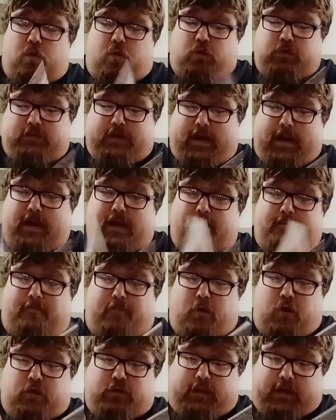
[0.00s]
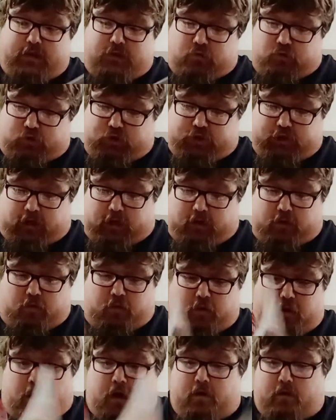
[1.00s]
In the book they sort of show
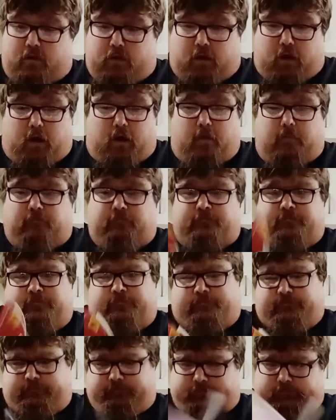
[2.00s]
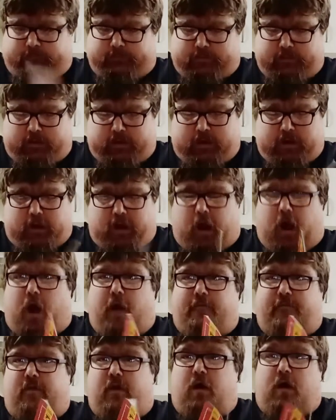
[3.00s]

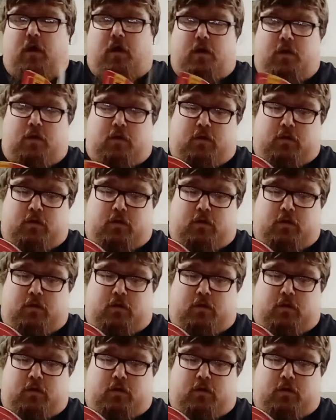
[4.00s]
other...